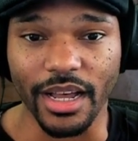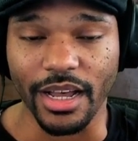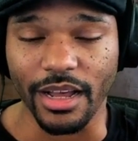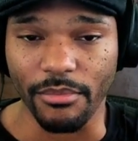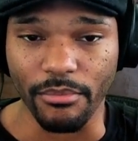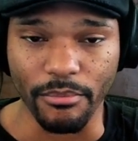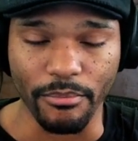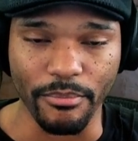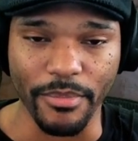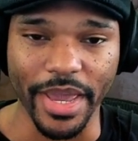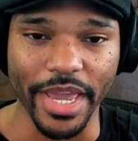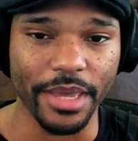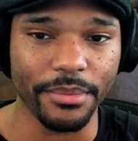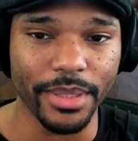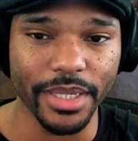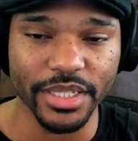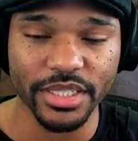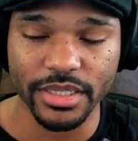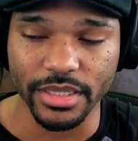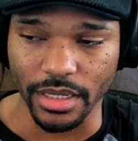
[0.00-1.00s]

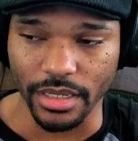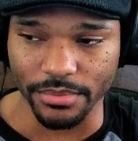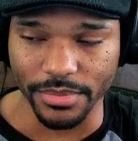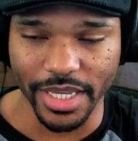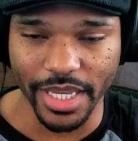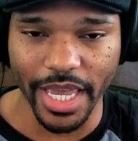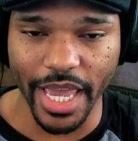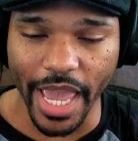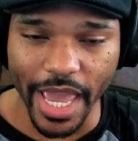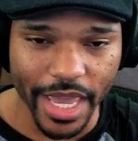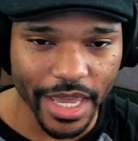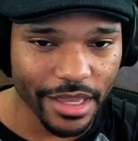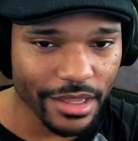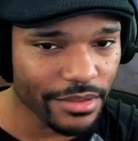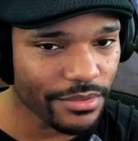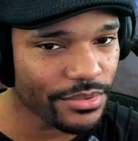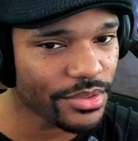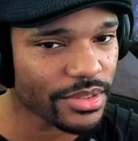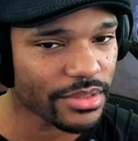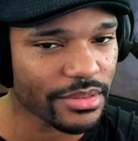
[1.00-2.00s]
maybe some
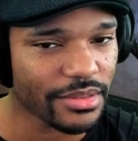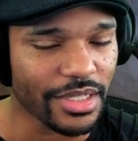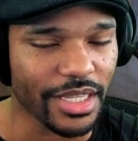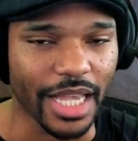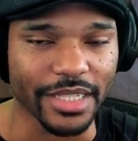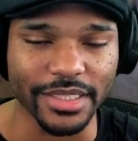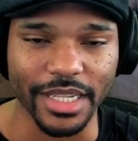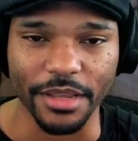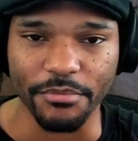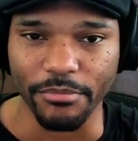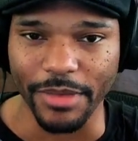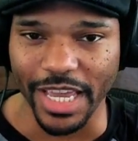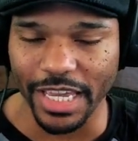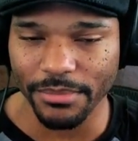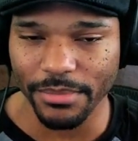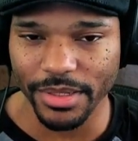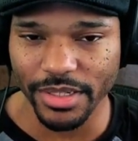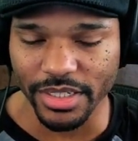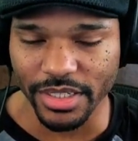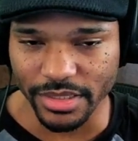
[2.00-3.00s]
caves. And I say
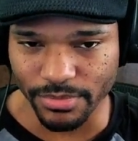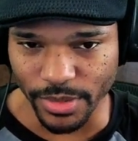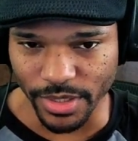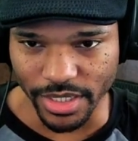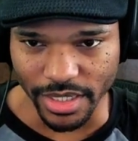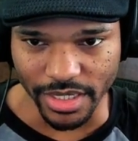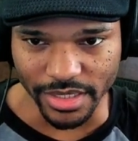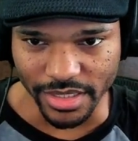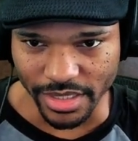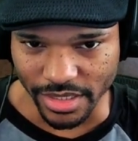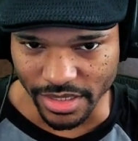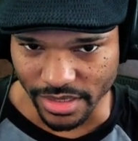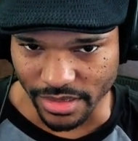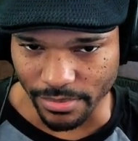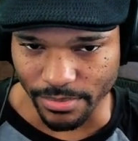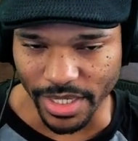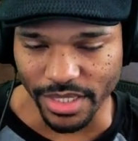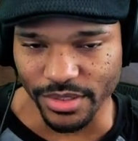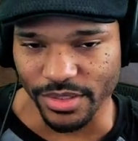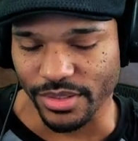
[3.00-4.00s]
maybe just because it just
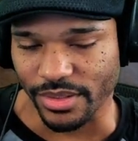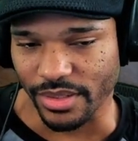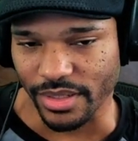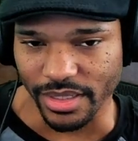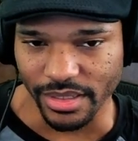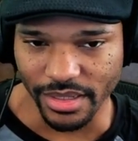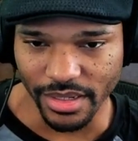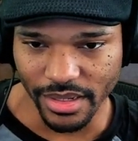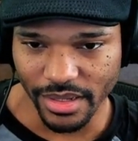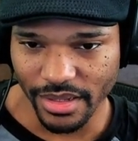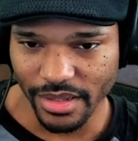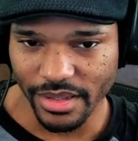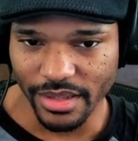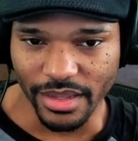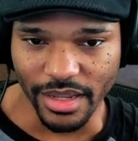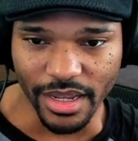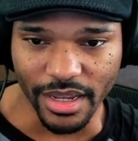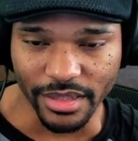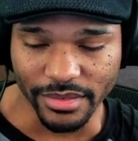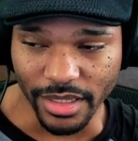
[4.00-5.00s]
depends on
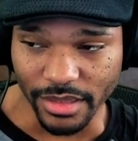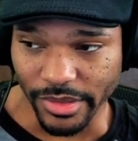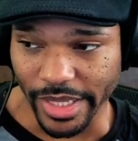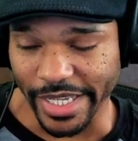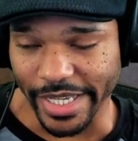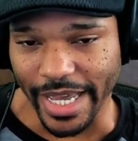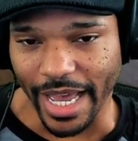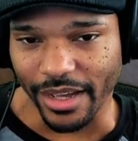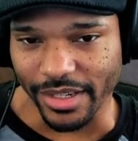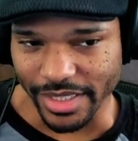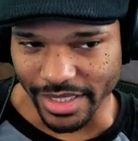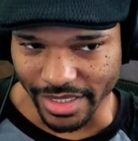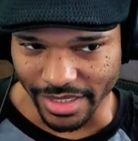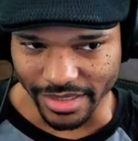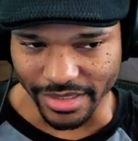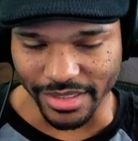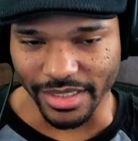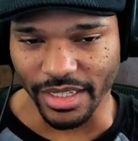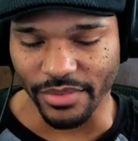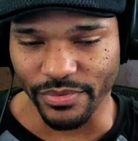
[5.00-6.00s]
the layout
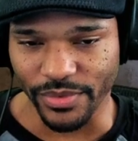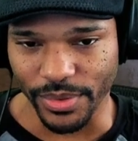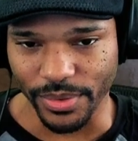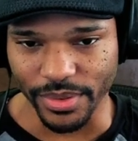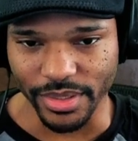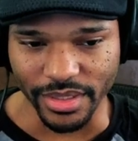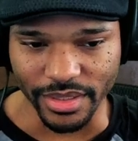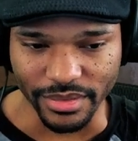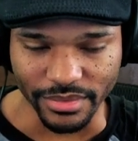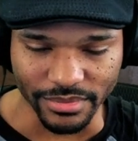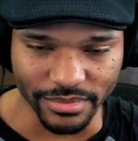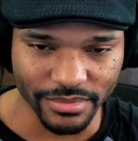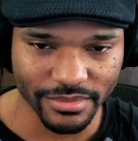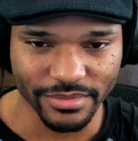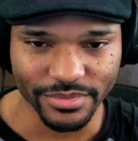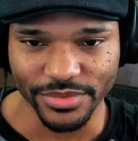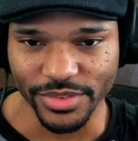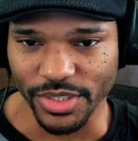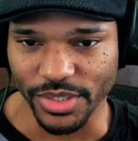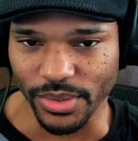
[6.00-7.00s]
and if you can,
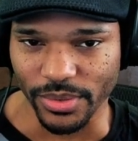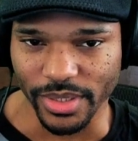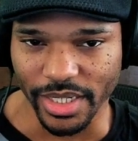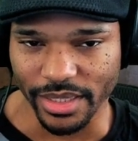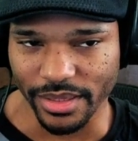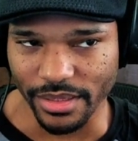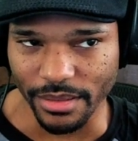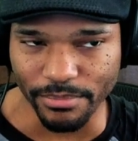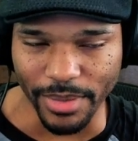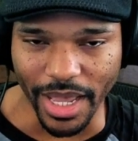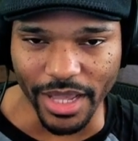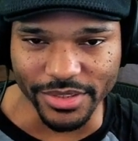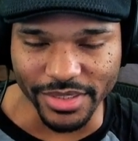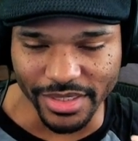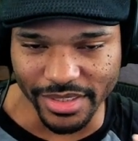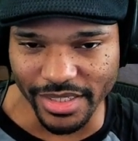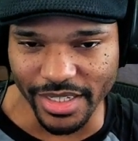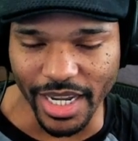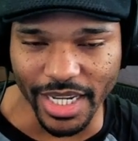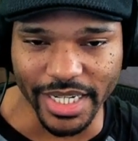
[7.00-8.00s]
you know, get the
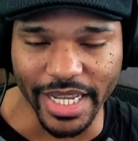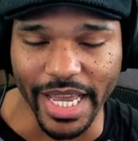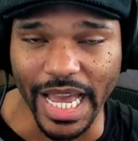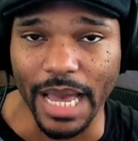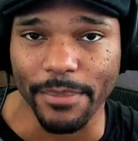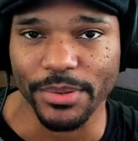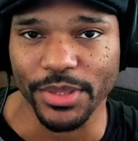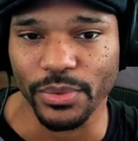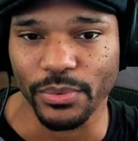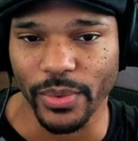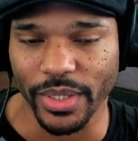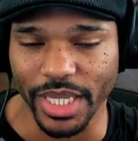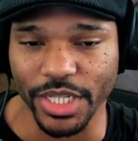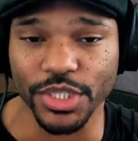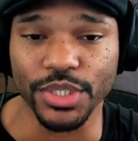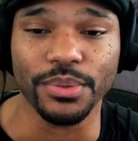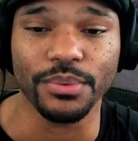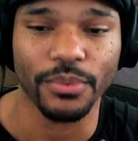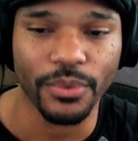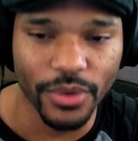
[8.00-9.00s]
bounces to kind of happen the way
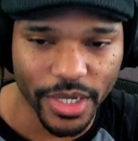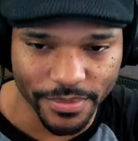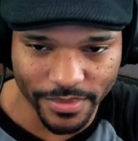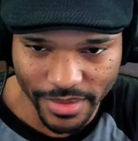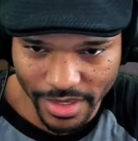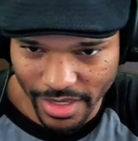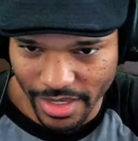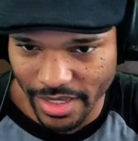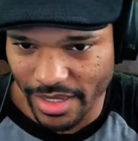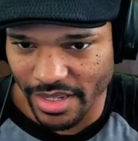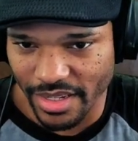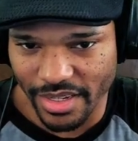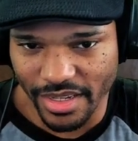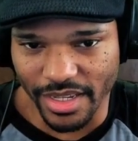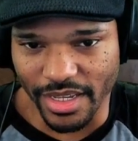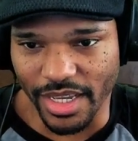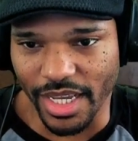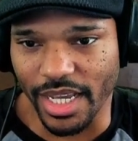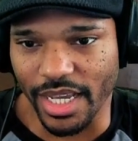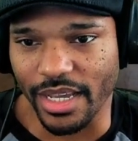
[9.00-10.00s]
that you want.
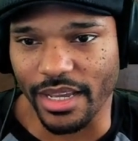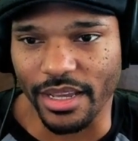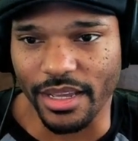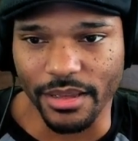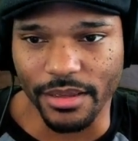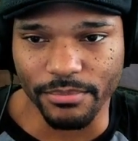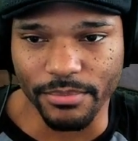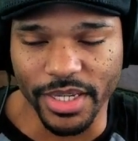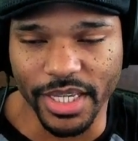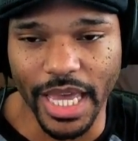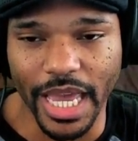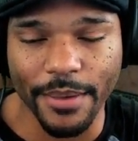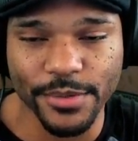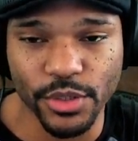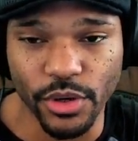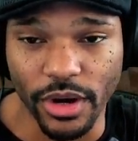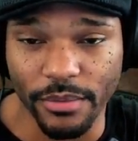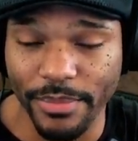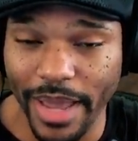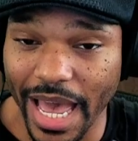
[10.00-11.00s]
The caves
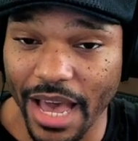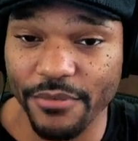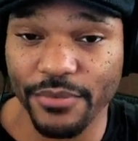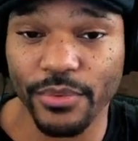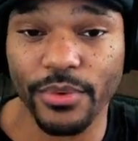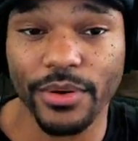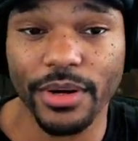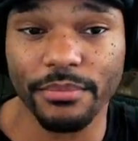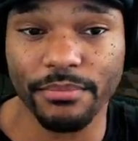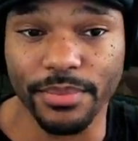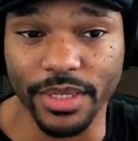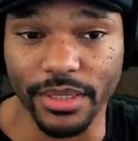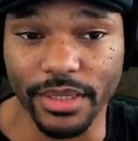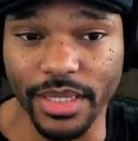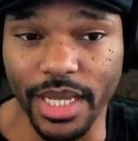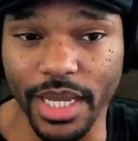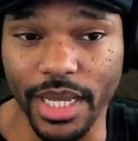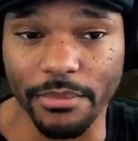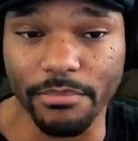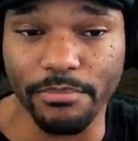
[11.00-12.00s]
aren't bad for it,
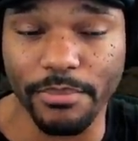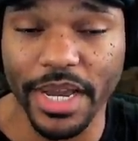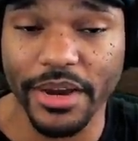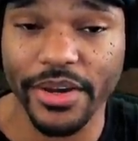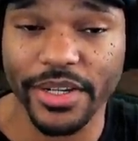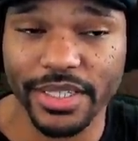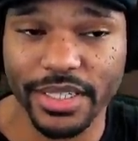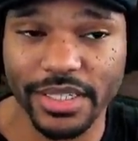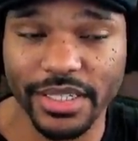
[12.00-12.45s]
but barracks is